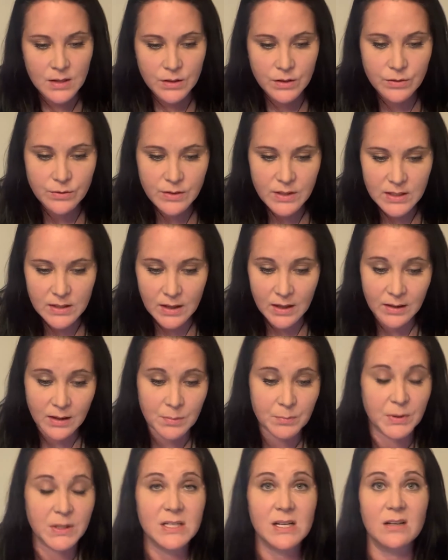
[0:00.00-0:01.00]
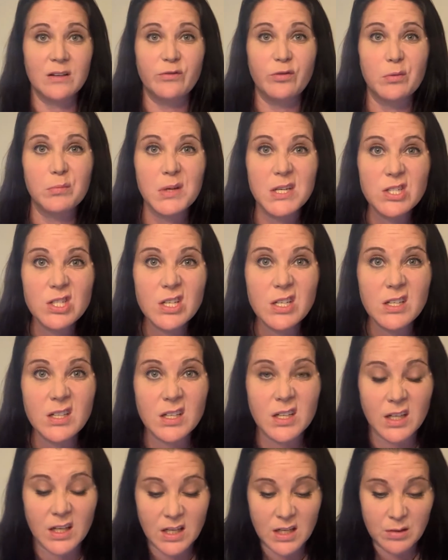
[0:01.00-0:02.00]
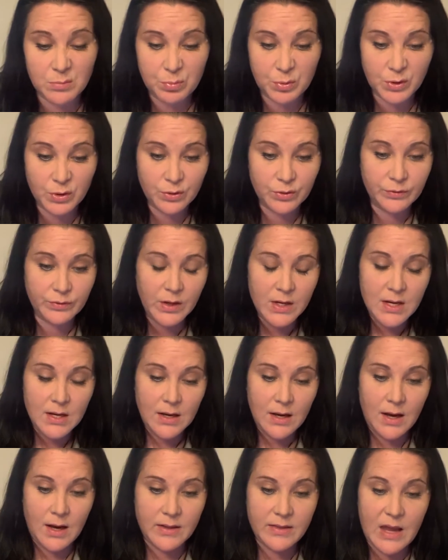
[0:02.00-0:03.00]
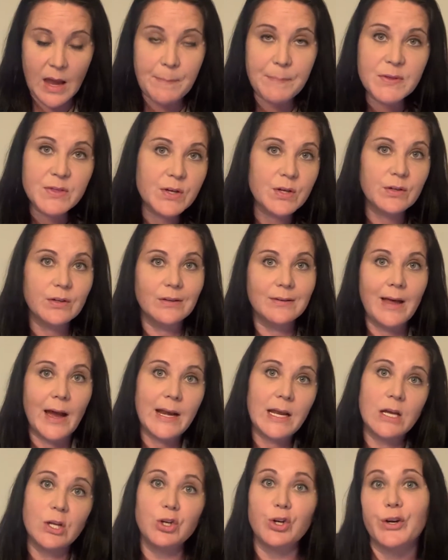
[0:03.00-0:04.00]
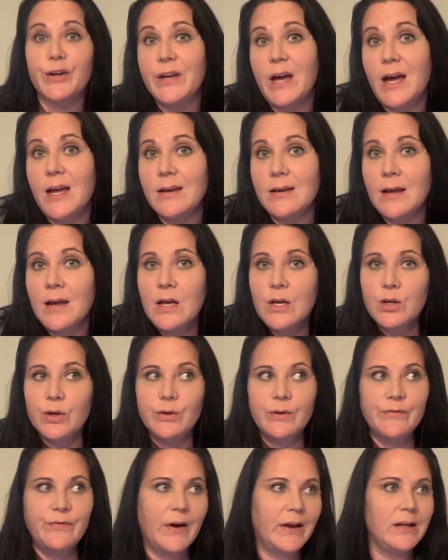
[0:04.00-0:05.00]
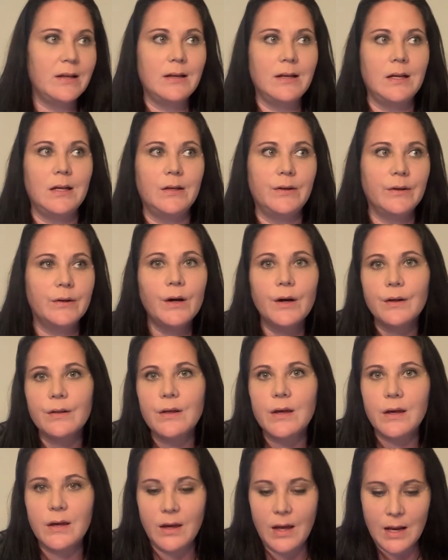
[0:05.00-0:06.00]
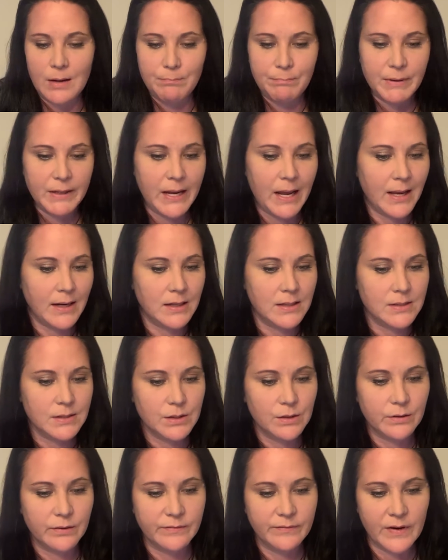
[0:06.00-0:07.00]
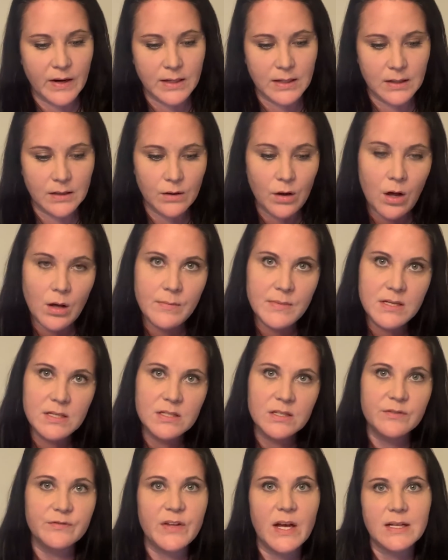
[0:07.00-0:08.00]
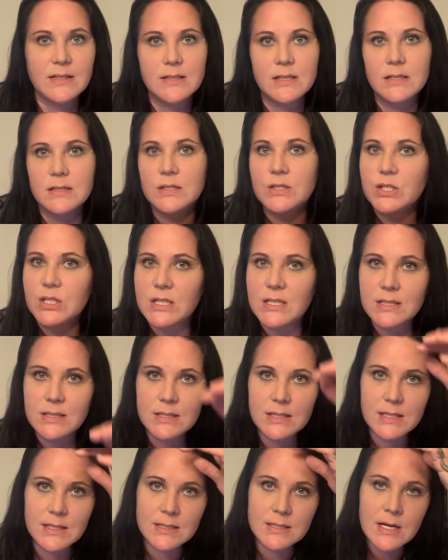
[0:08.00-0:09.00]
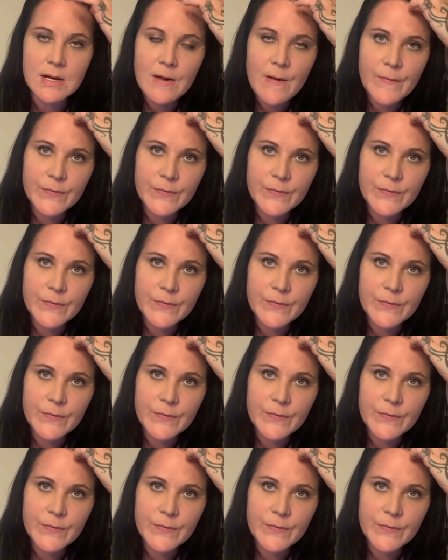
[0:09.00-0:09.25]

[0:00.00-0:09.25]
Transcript: It can bring down inflammation. It can improve the epithelial lining in your gut. You can find it in garlic and bananas. You can find it in almonds and flax seeds and chia seeds.